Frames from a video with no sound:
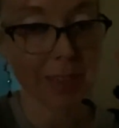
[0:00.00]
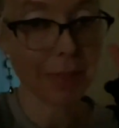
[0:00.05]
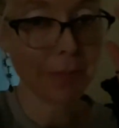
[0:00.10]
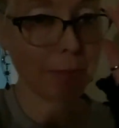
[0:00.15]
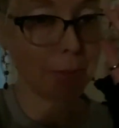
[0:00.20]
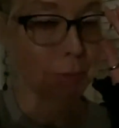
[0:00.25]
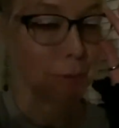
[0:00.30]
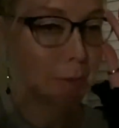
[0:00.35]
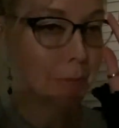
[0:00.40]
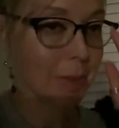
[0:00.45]
them
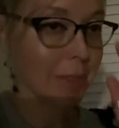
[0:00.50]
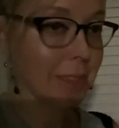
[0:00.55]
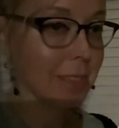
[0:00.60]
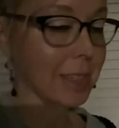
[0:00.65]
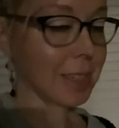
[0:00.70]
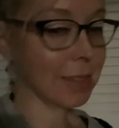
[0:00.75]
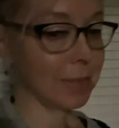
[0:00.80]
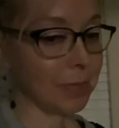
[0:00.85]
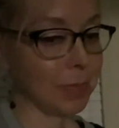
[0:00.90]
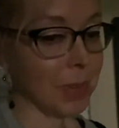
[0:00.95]
and rebuilding
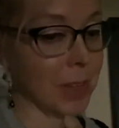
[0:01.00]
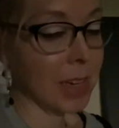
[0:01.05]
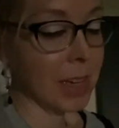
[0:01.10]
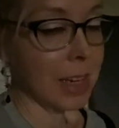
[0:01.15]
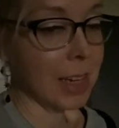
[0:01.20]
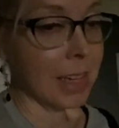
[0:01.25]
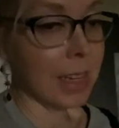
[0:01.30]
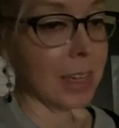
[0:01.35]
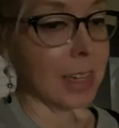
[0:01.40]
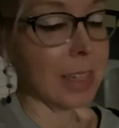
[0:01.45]
them.
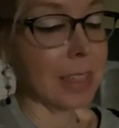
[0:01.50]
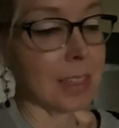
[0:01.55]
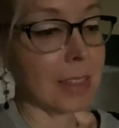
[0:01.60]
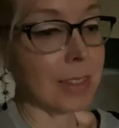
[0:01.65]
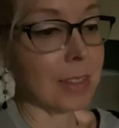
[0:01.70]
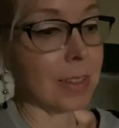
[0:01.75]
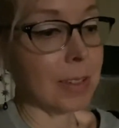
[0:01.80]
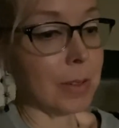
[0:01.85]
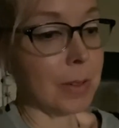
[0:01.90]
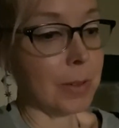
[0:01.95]

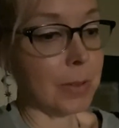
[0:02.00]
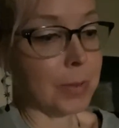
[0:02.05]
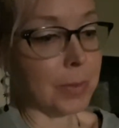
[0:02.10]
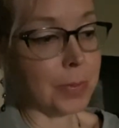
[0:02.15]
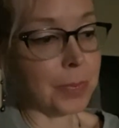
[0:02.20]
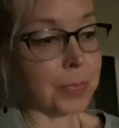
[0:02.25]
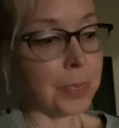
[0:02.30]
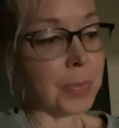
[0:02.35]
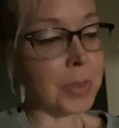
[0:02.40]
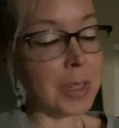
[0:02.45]
So
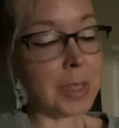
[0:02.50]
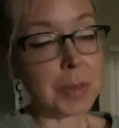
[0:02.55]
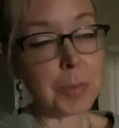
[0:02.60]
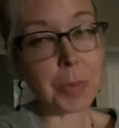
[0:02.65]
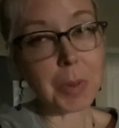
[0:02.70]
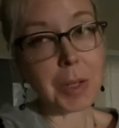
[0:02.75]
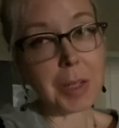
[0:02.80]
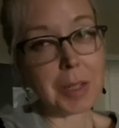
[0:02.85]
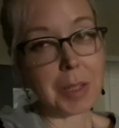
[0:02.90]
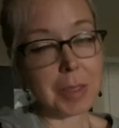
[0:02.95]
he's
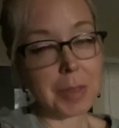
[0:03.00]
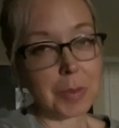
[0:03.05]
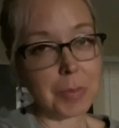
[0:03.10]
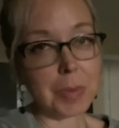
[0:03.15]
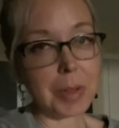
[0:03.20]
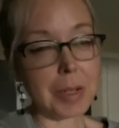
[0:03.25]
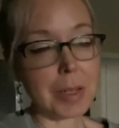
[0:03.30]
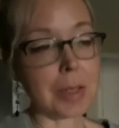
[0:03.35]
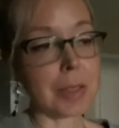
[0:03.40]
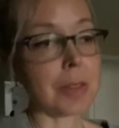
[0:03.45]
putting his
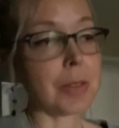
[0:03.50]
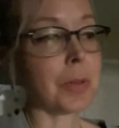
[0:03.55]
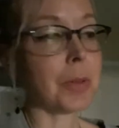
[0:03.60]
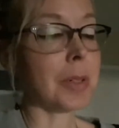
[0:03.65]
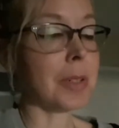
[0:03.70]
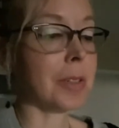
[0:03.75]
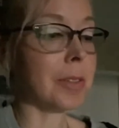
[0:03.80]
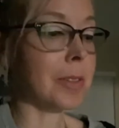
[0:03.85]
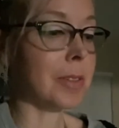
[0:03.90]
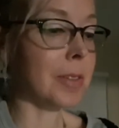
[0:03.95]
money
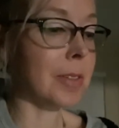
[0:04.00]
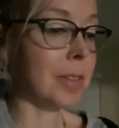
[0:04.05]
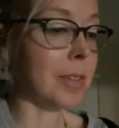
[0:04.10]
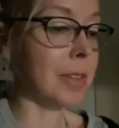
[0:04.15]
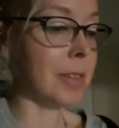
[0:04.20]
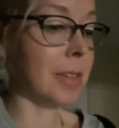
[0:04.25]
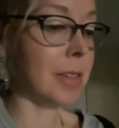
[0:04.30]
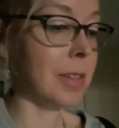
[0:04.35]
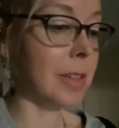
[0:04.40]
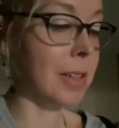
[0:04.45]
towards
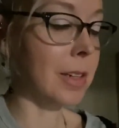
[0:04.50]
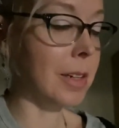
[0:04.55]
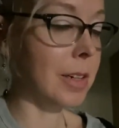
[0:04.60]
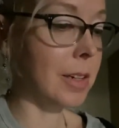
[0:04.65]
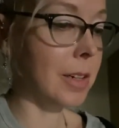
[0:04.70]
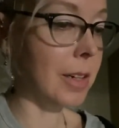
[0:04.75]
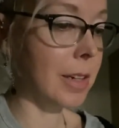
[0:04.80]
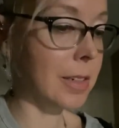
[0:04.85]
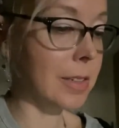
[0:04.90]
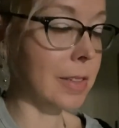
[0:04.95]

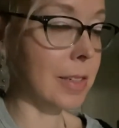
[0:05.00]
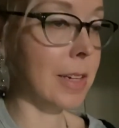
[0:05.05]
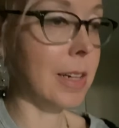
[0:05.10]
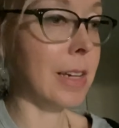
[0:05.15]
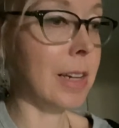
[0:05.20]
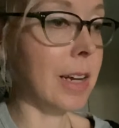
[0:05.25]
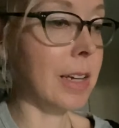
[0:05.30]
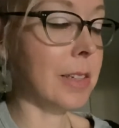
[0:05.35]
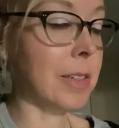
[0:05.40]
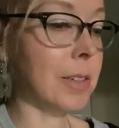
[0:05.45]
a
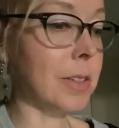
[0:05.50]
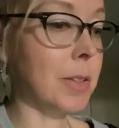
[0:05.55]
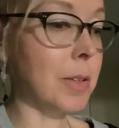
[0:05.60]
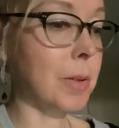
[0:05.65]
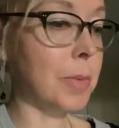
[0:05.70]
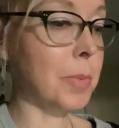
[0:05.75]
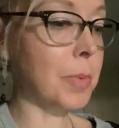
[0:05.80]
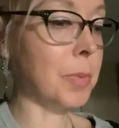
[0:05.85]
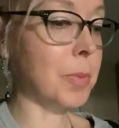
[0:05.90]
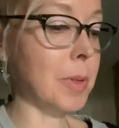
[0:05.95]
set. I looked
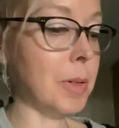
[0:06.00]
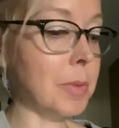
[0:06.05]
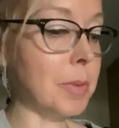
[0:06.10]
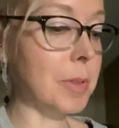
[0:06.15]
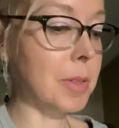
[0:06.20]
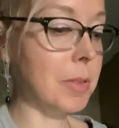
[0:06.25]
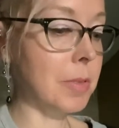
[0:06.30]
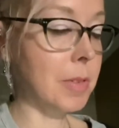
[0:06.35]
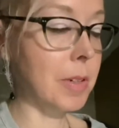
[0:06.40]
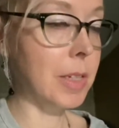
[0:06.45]
up what
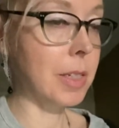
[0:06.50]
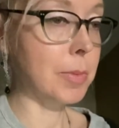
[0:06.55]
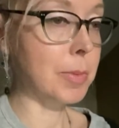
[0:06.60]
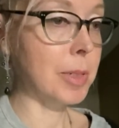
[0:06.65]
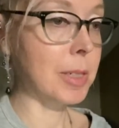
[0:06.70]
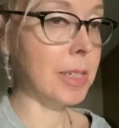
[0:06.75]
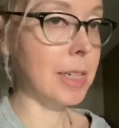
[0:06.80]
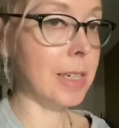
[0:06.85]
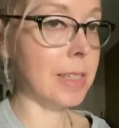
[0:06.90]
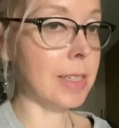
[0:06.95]
was available
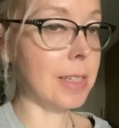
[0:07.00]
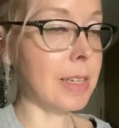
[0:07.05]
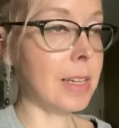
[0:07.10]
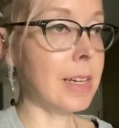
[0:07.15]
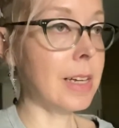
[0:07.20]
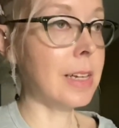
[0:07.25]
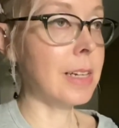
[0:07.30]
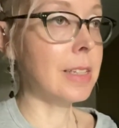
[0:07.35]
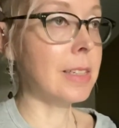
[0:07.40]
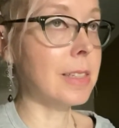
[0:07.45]
at,
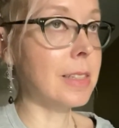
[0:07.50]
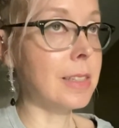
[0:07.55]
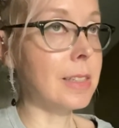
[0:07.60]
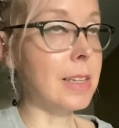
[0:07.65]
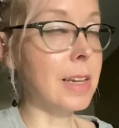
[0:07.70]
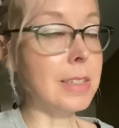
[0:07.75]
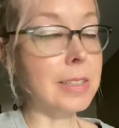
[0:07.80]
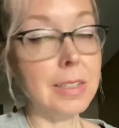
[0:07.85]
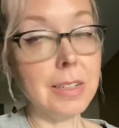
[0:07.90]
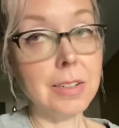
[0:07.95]

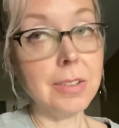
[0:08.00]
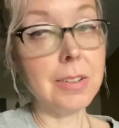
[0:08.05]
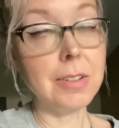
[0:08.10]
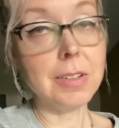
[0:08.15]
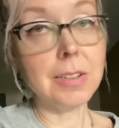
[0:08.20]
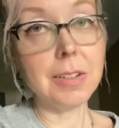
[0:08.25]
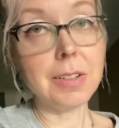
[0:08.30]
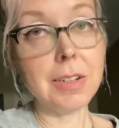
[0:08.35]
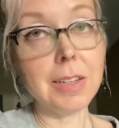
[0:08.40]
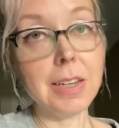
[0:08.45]
at dinner
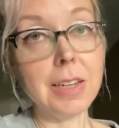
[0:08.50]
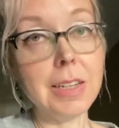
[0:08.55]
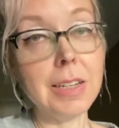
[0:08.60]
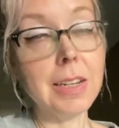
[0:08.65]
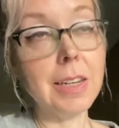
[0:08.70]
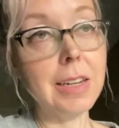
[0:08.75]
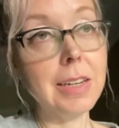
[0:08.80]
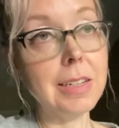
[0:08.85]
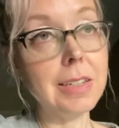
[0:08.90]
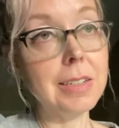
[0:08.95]
tonight
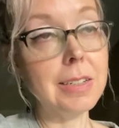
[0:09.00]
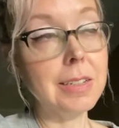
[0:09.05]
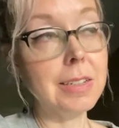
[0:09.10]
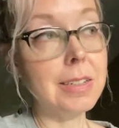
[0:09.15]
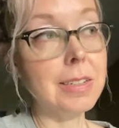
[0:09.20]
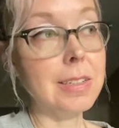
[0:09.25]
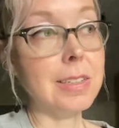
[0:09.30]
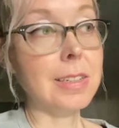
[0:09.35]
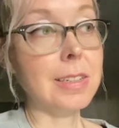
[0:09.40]
and